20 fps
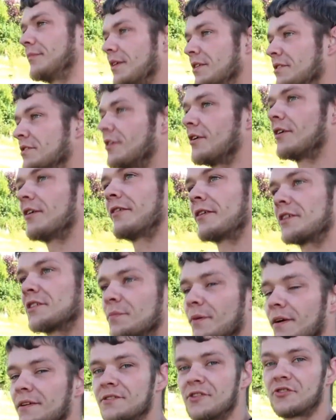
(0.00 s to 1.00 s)
this sort of
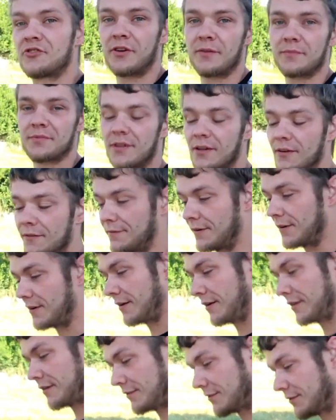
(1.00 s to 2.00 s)
explains the trip so
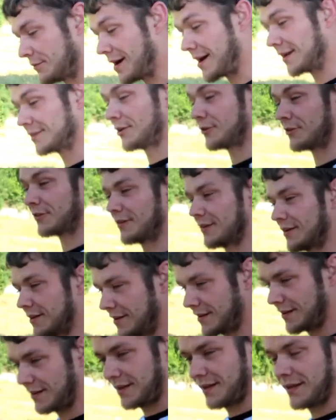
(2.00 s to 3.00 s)
far. From my look,
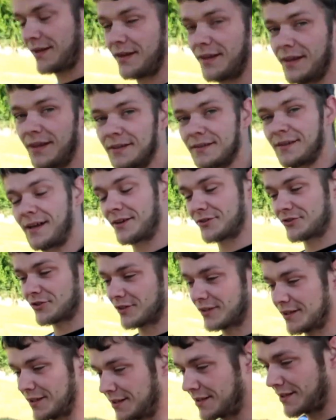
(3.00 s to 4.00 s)
it
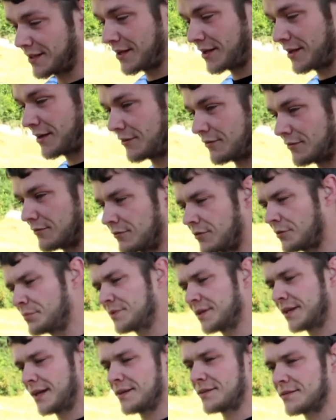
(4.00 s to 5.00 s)
actually
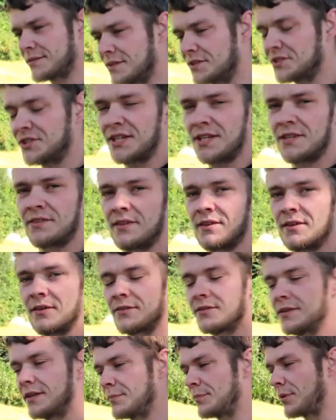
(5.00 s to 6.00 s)
rubbed against the sheathing
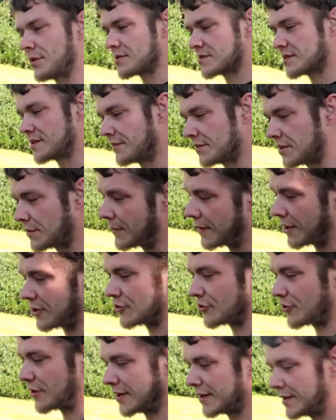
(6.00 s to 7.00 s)
on the positive on the
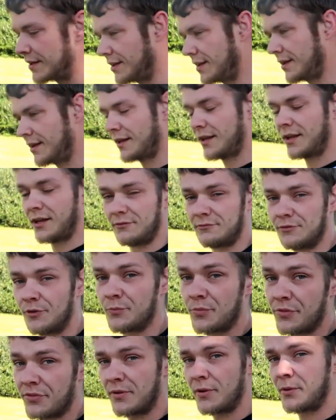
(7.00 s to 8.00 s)
battery,
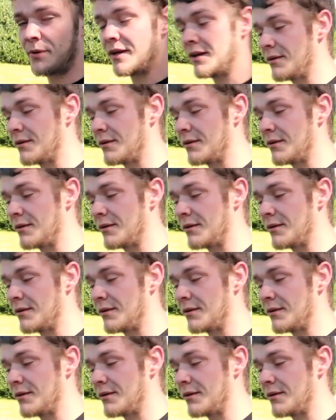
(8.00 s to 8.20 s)
rubbed through